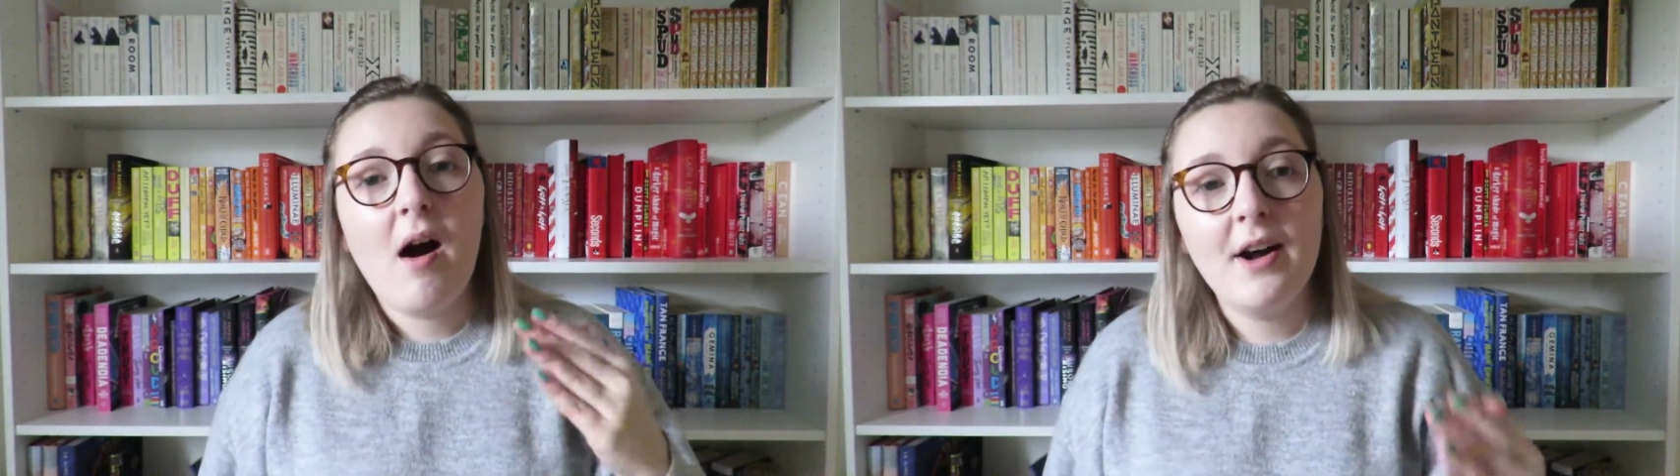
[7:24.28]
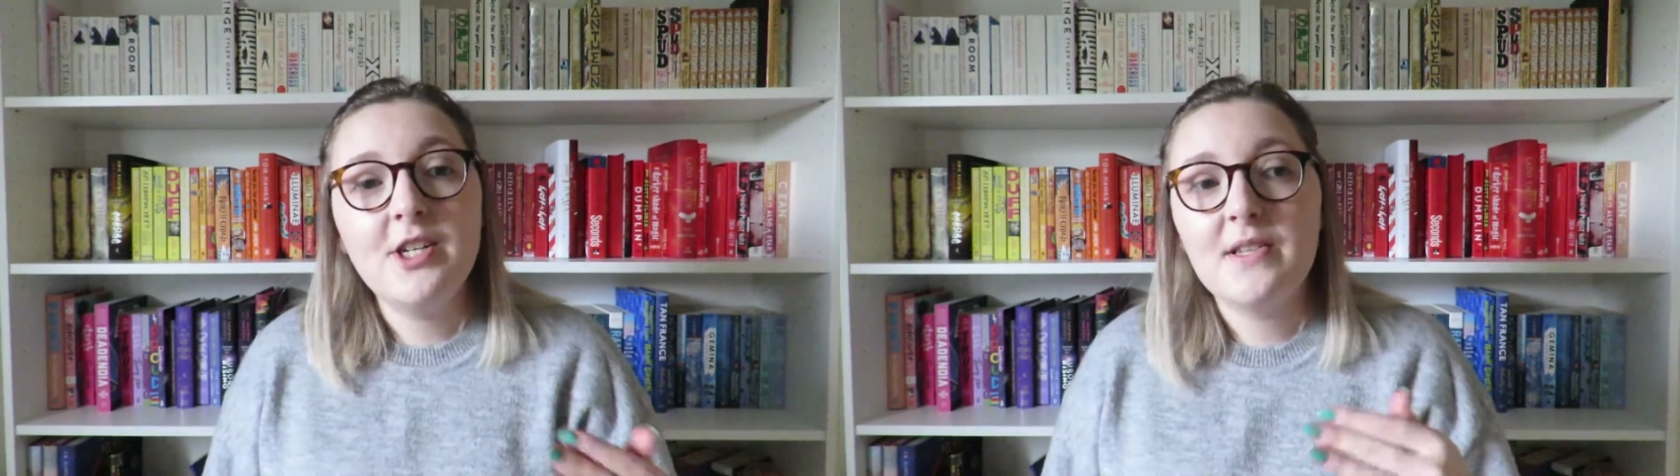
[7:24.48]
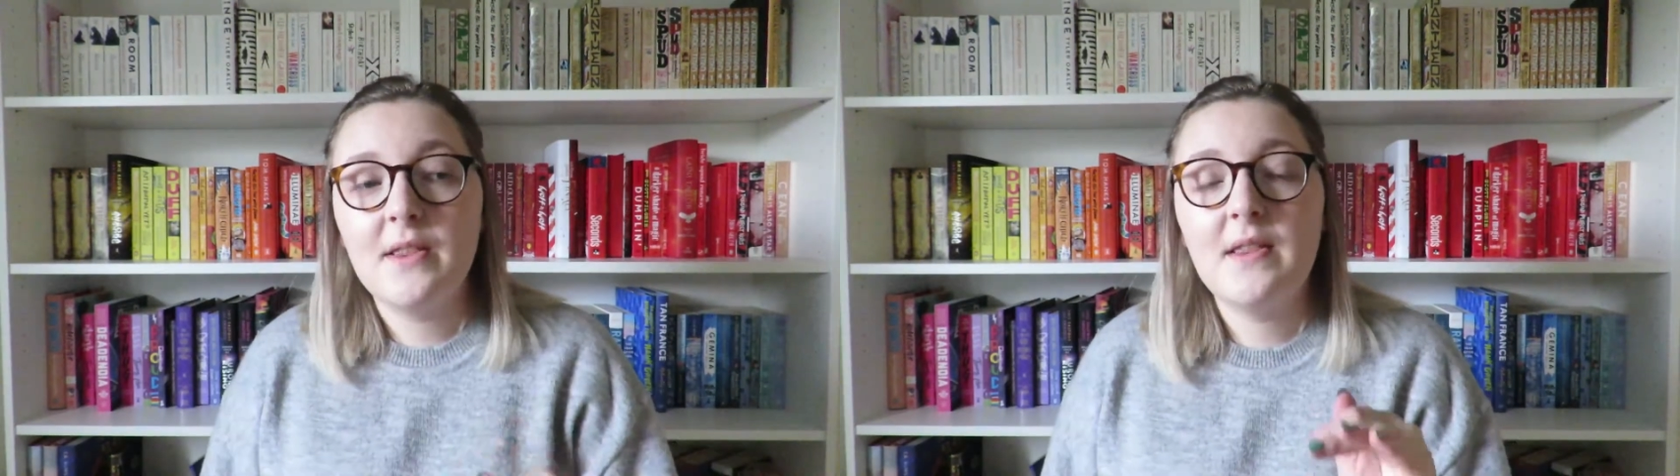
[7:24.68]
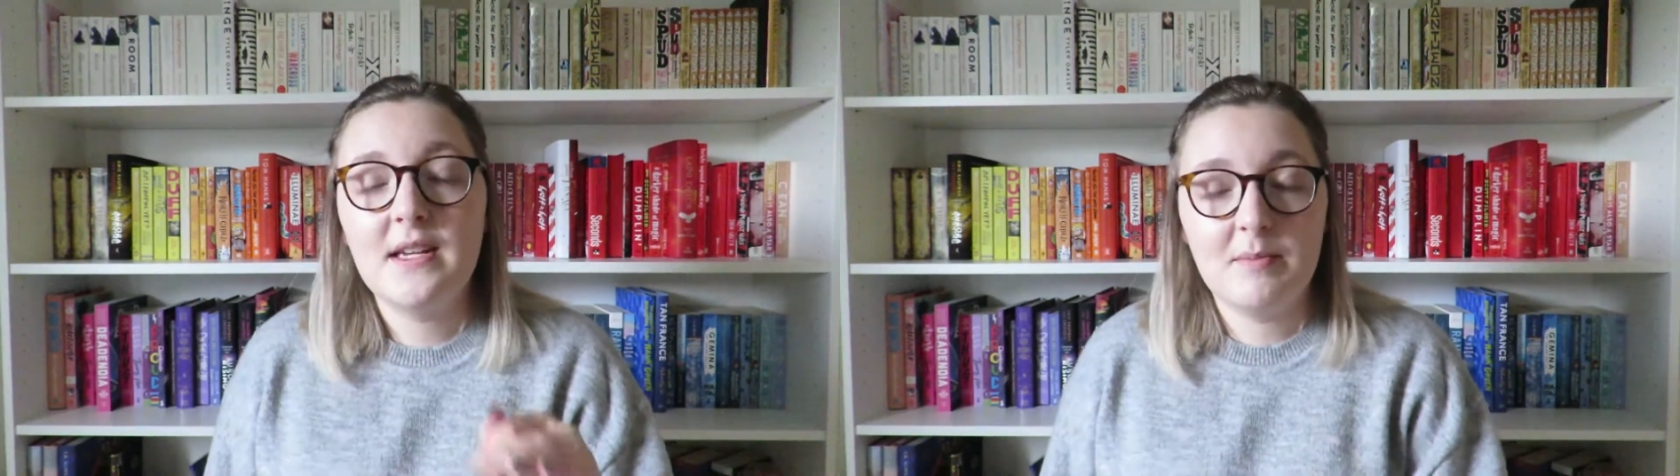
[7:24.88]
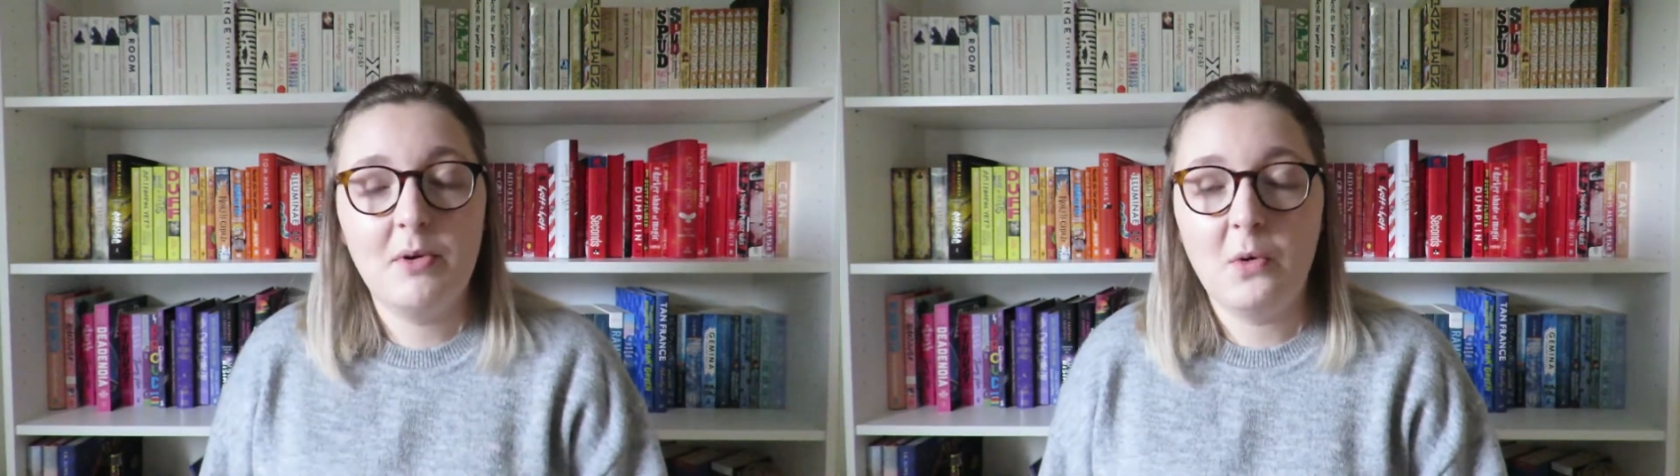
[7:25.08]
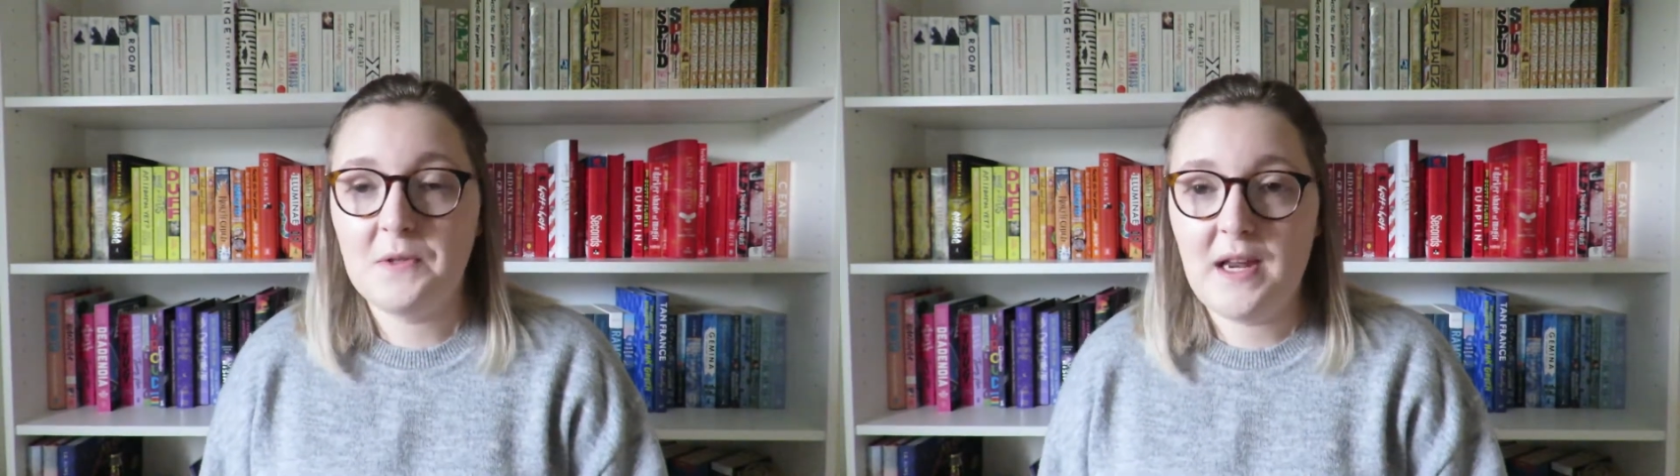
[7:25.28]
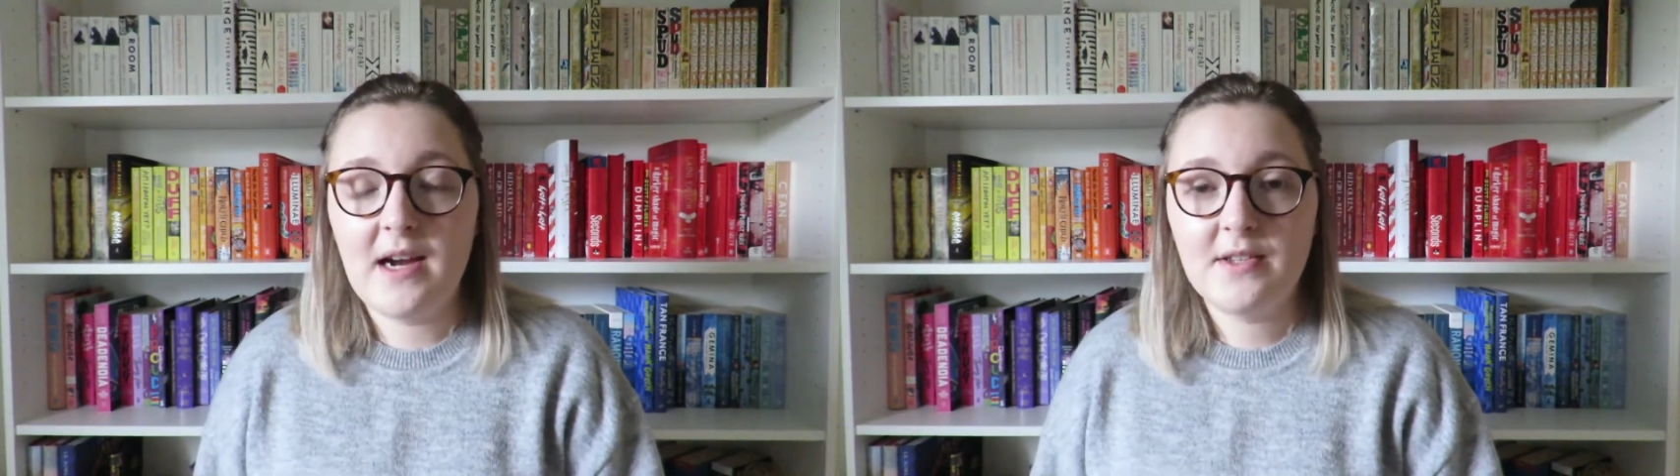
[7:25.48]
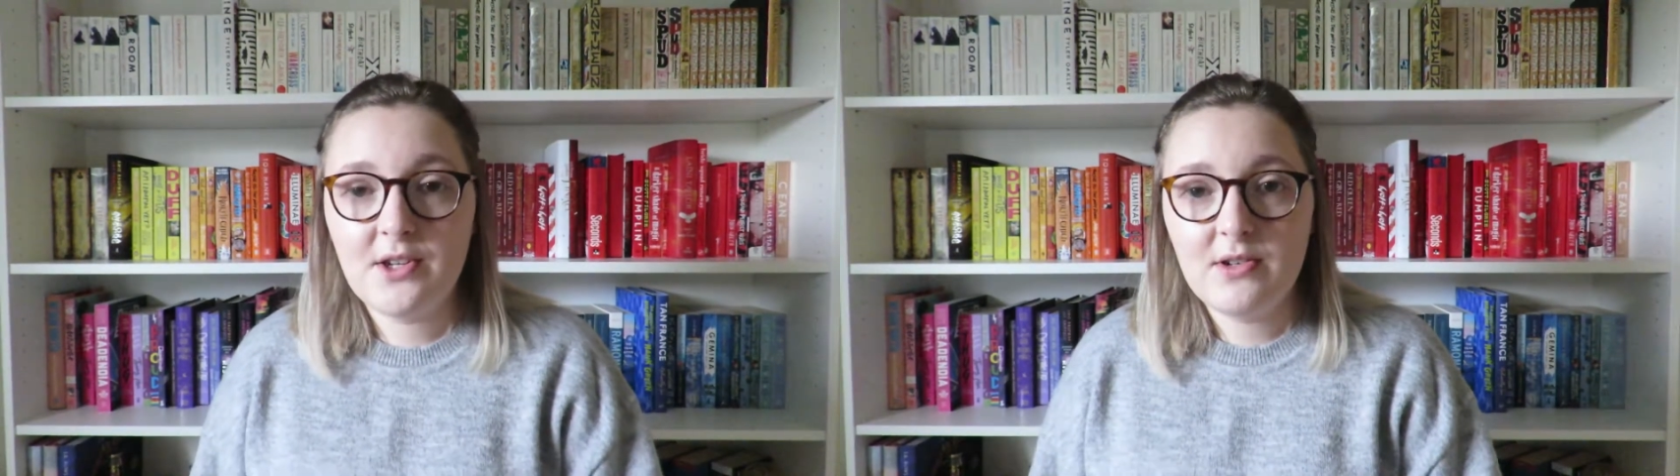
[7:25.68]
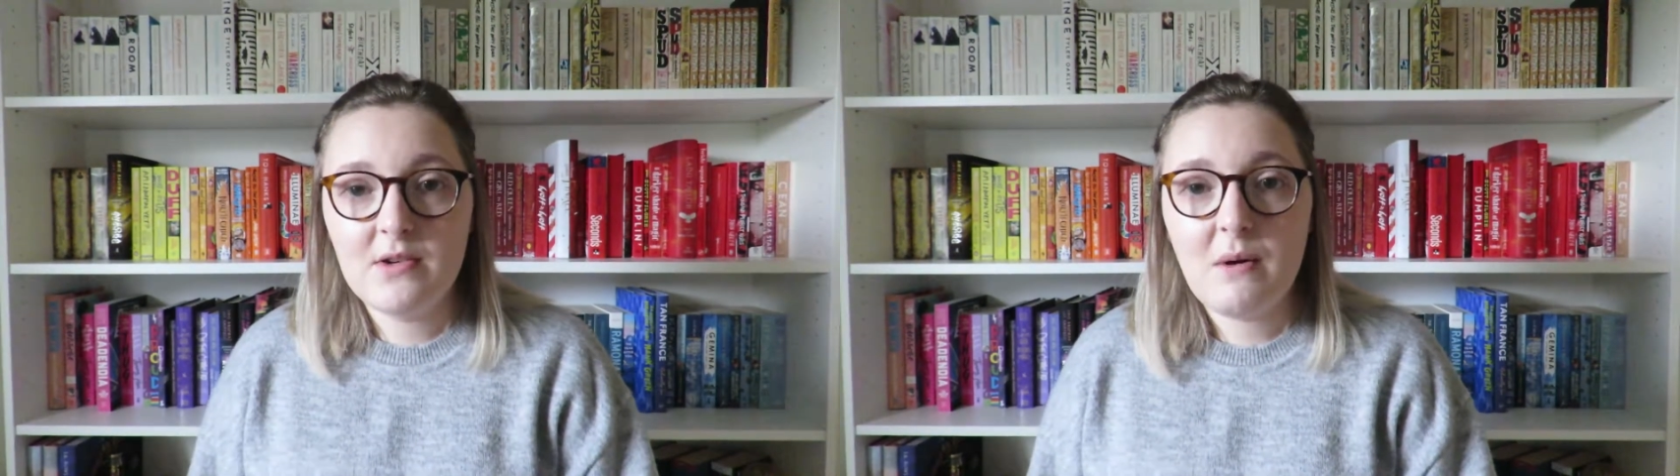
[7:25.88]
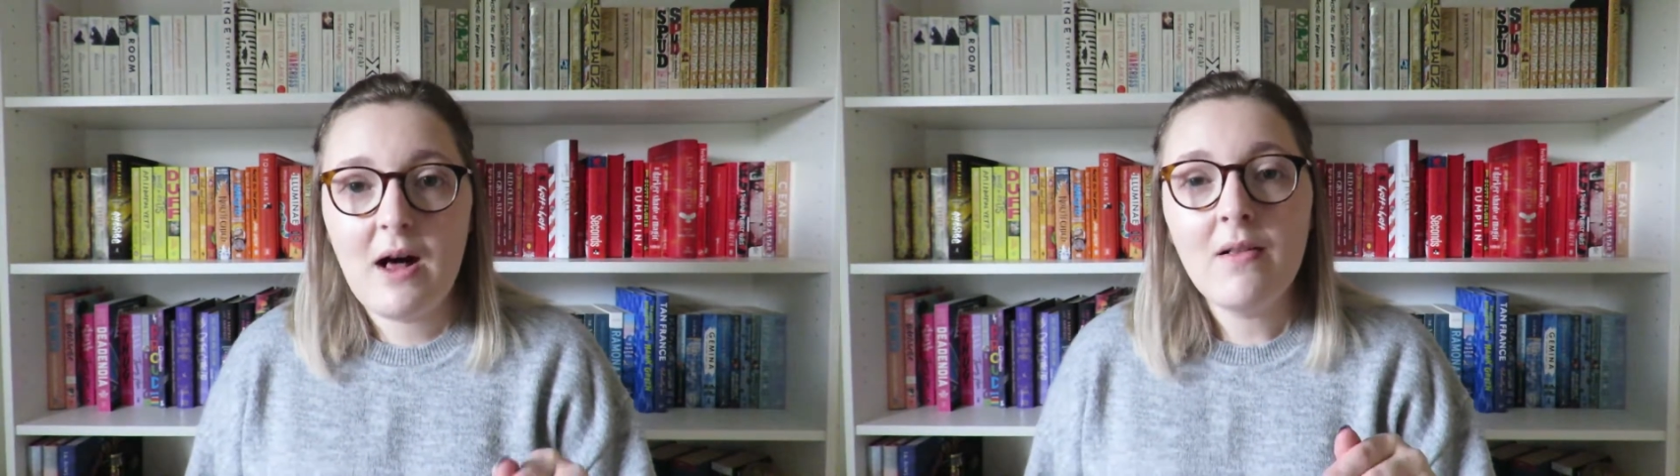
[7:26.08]
I just think this book wasn't
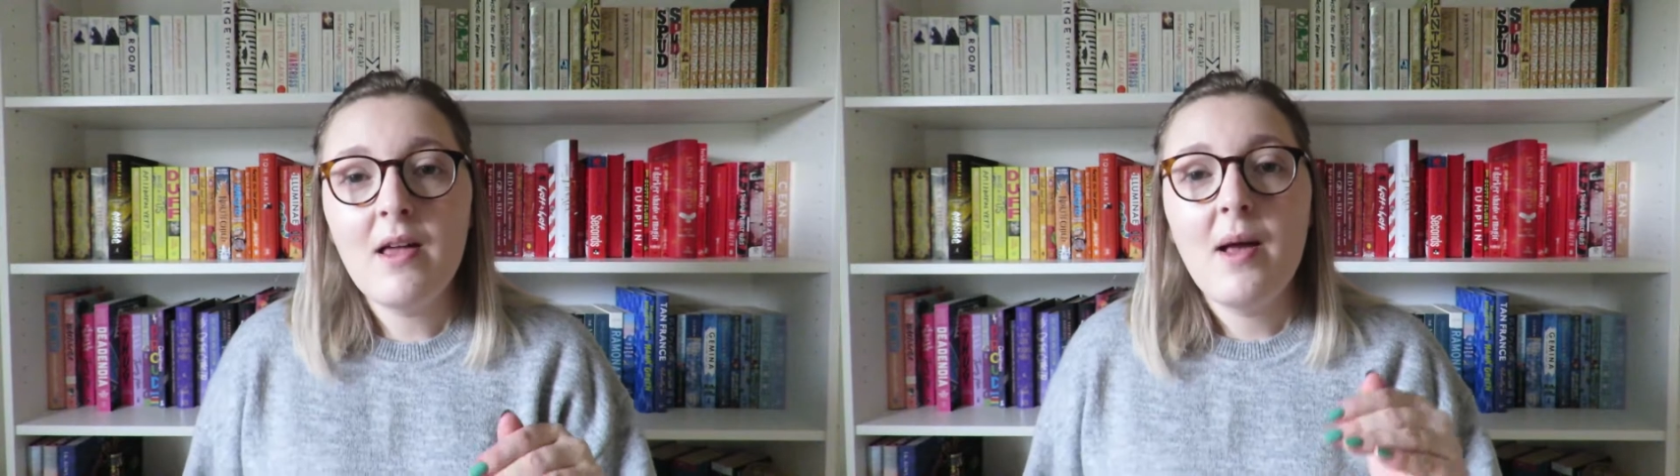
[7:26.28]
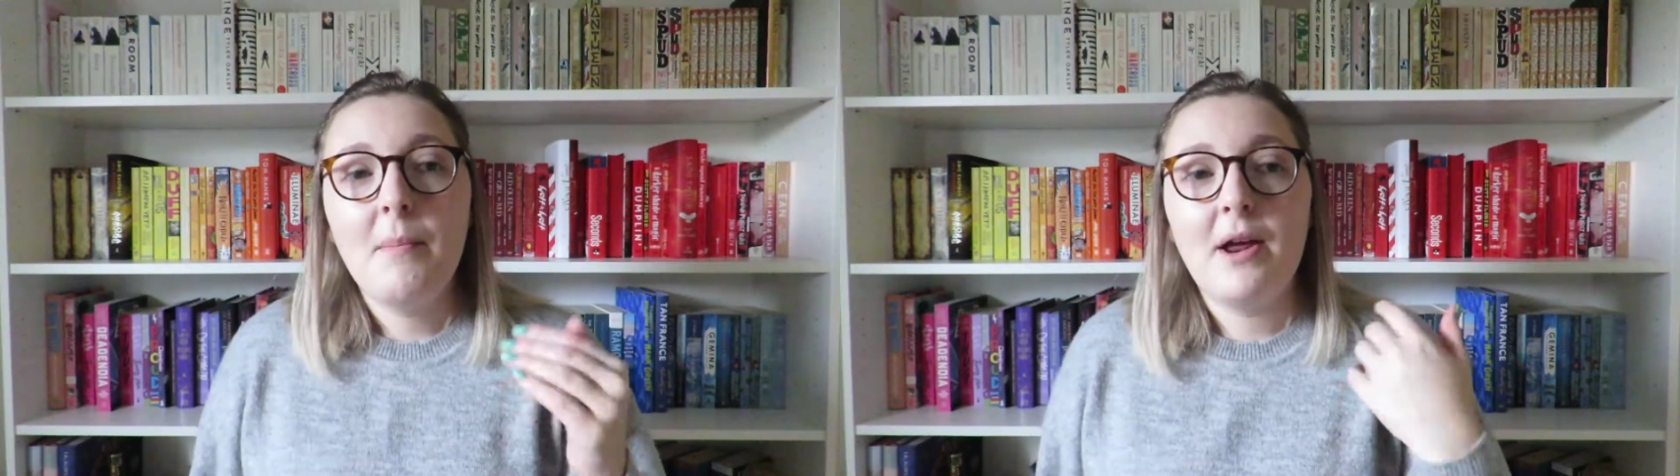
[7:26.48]
executed well,